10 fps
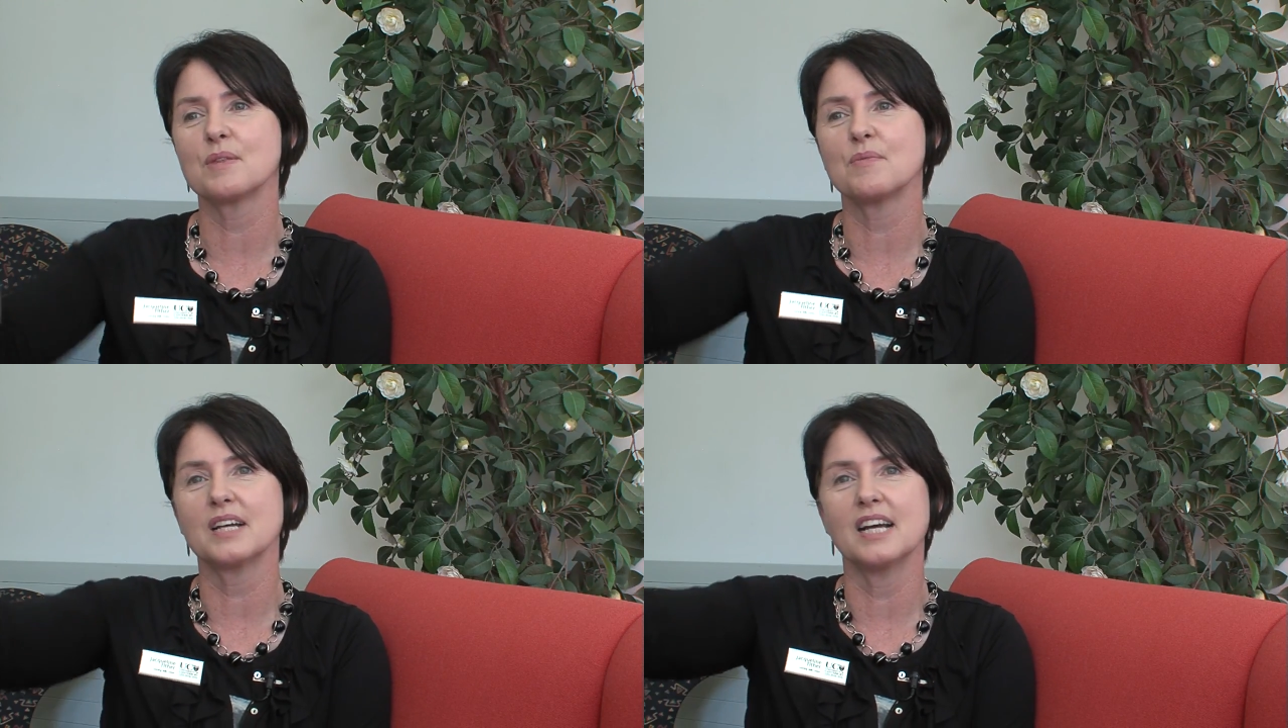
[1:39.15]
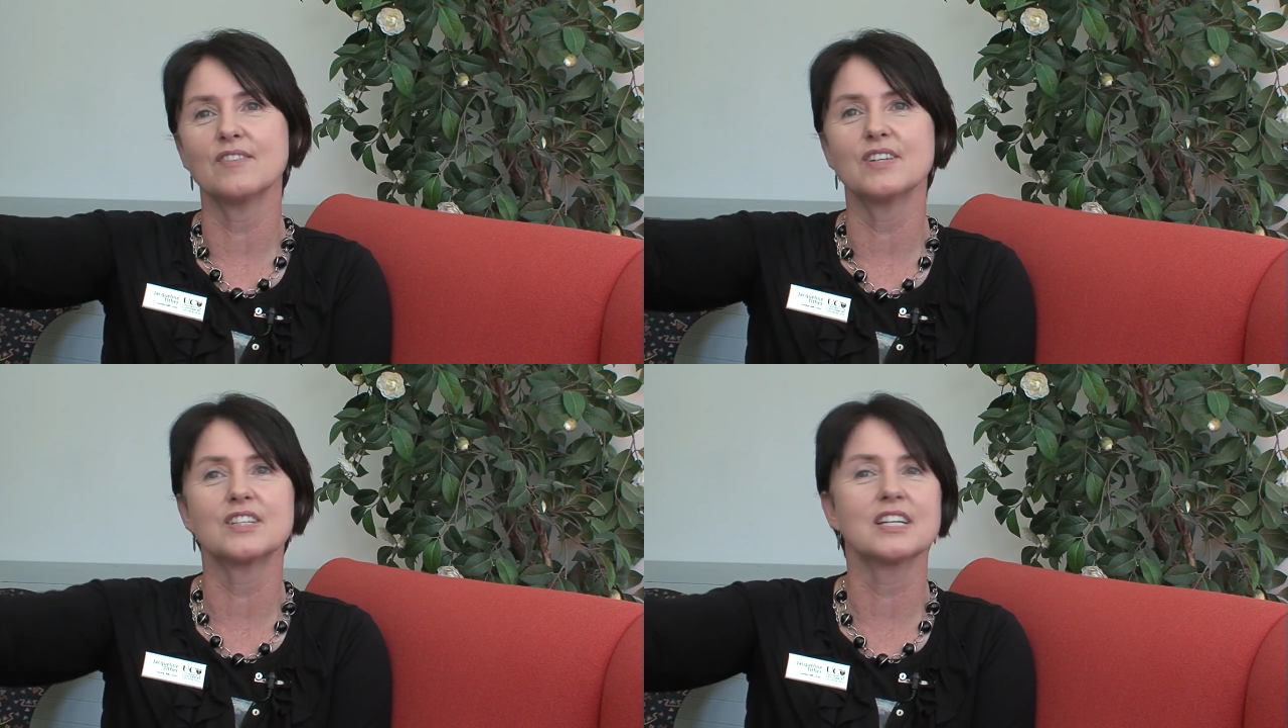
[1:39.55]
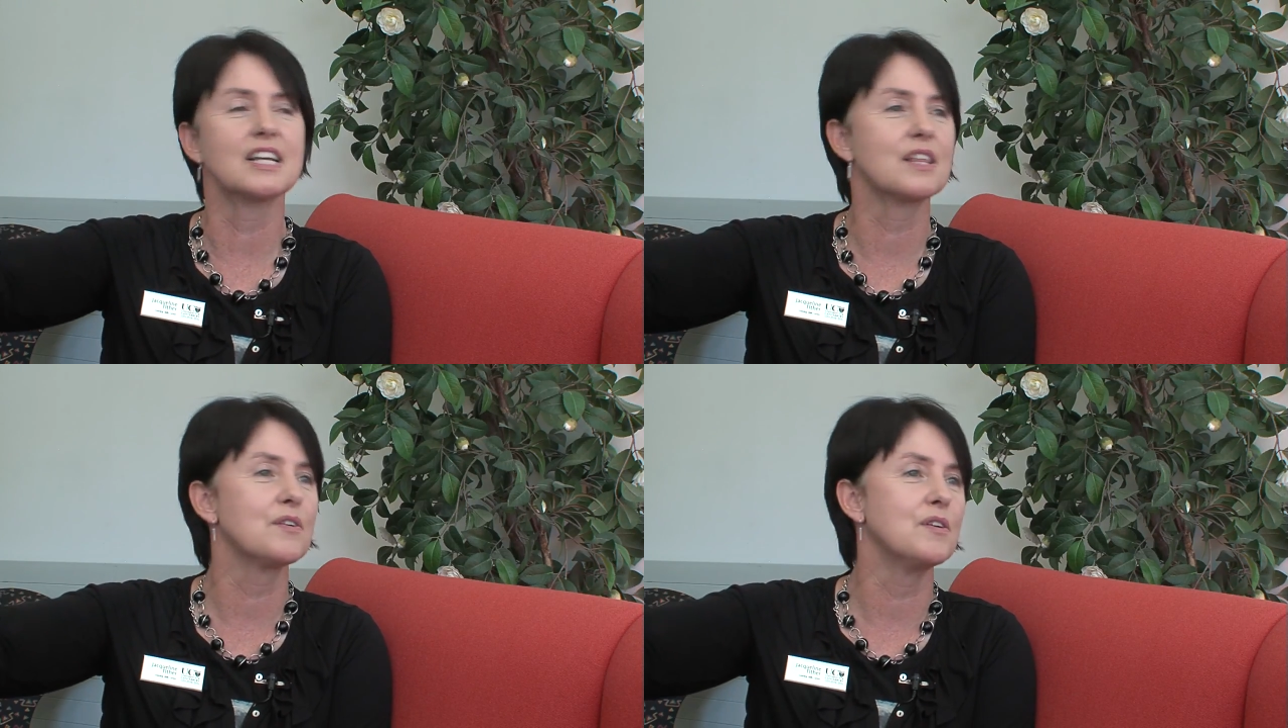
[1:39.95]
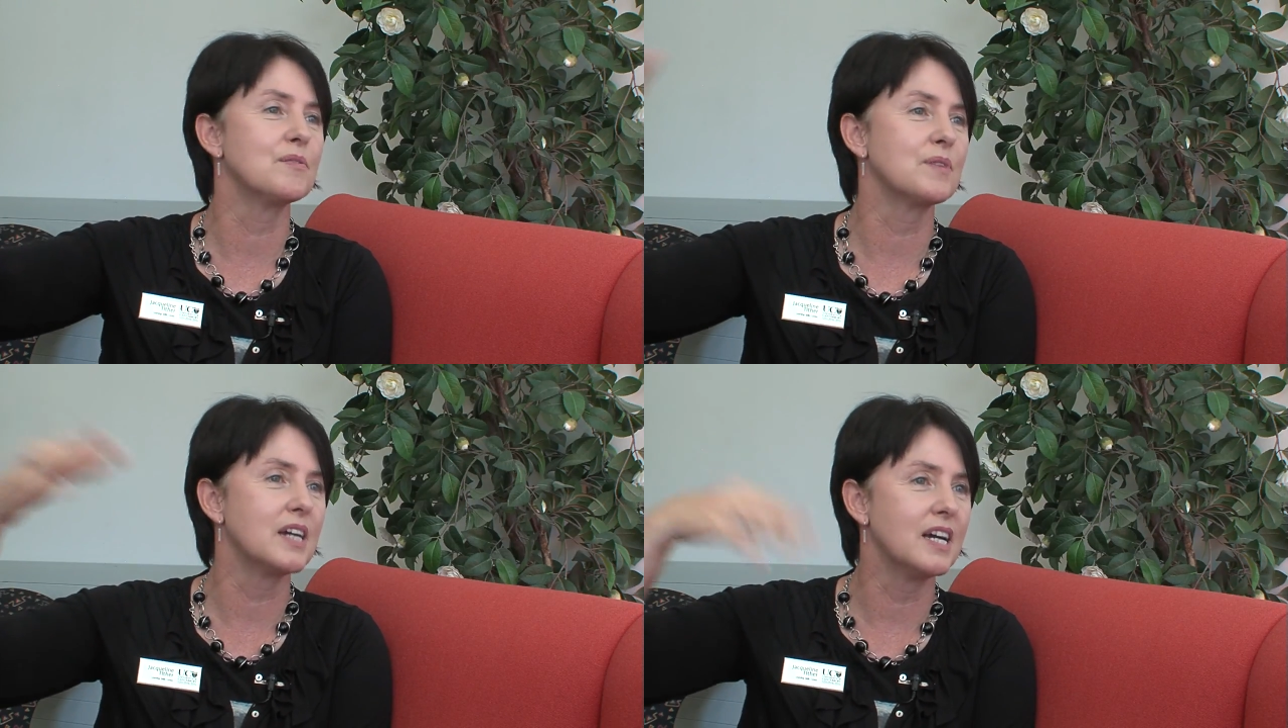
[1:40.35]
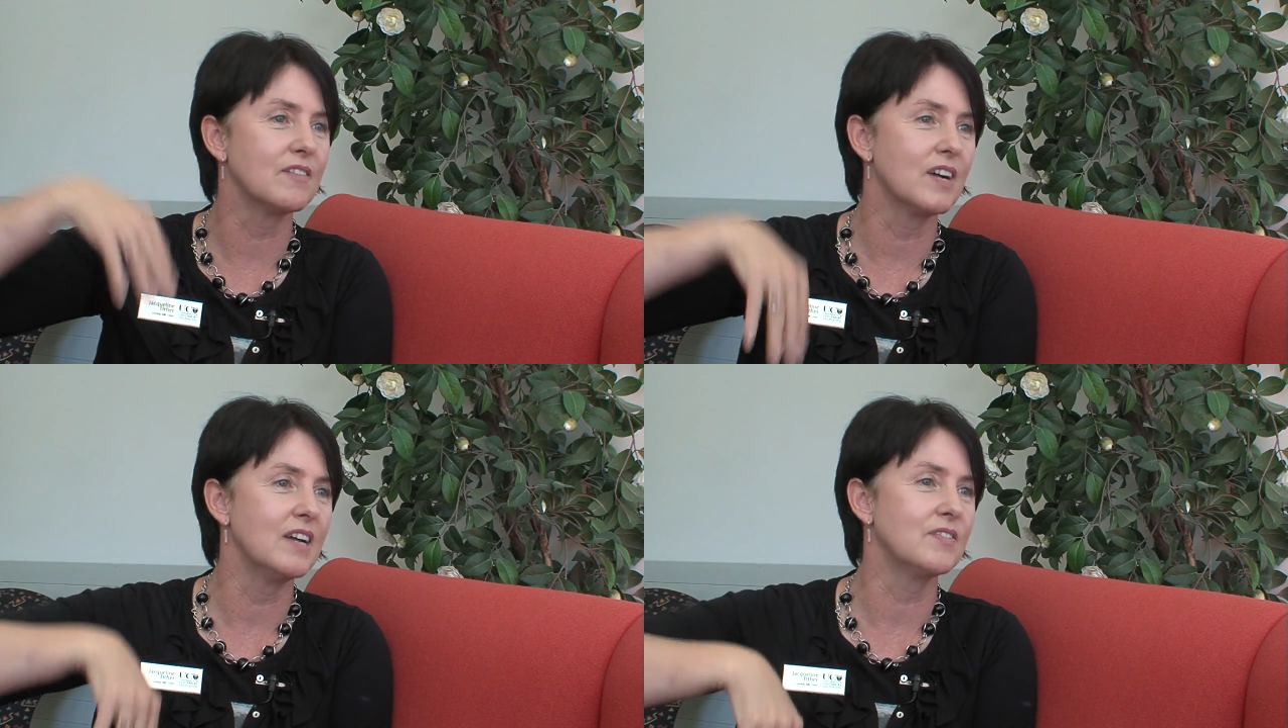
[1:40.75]
with what I originally thought when
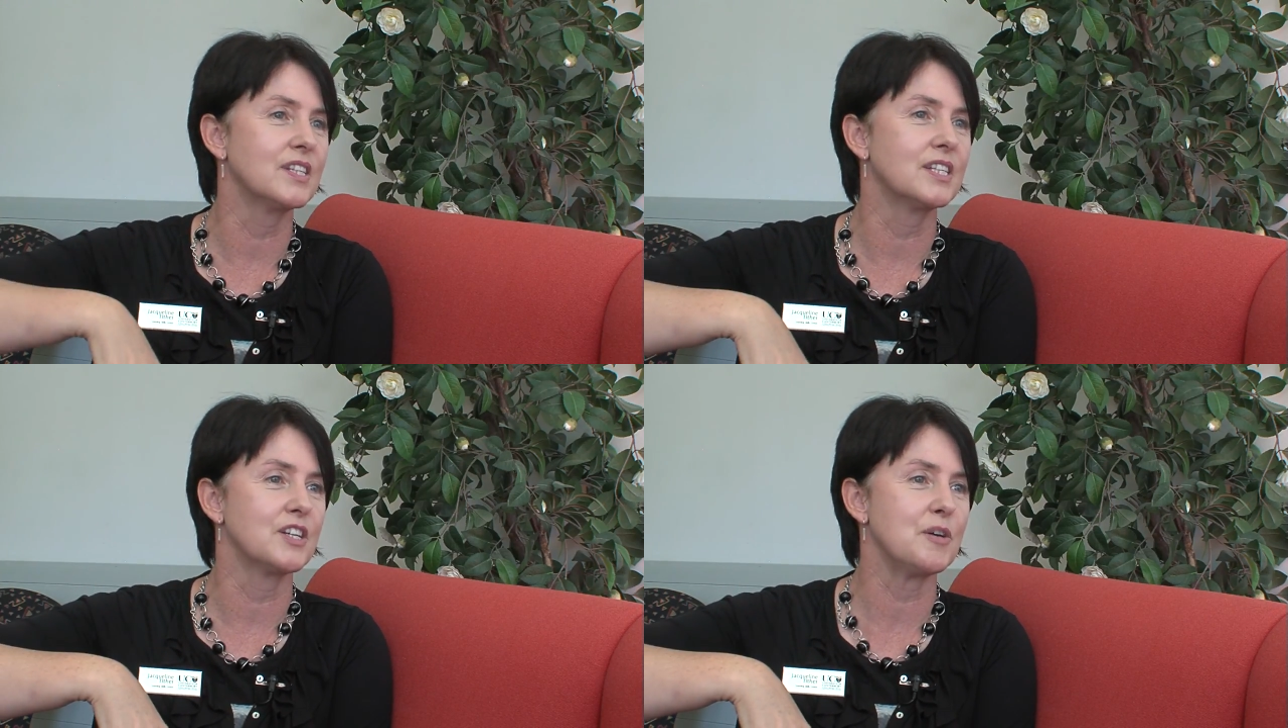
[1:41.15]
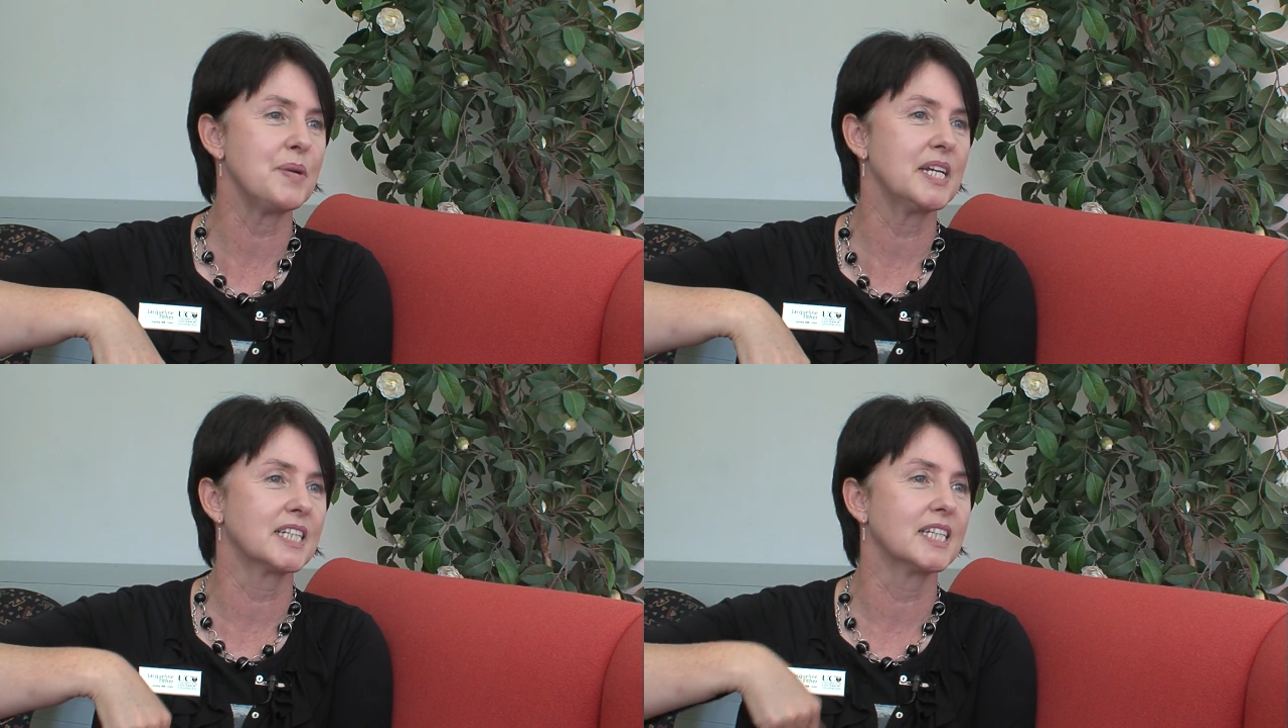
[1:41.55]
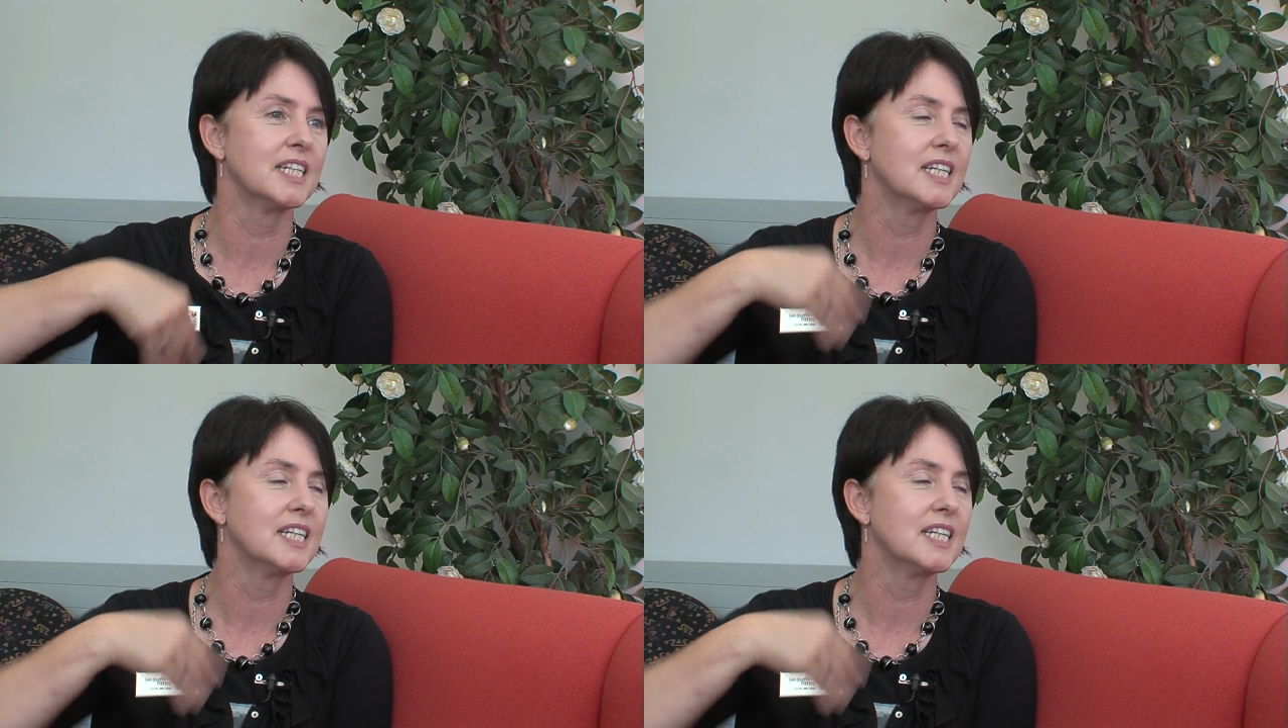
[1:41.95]
I arrived at the topic,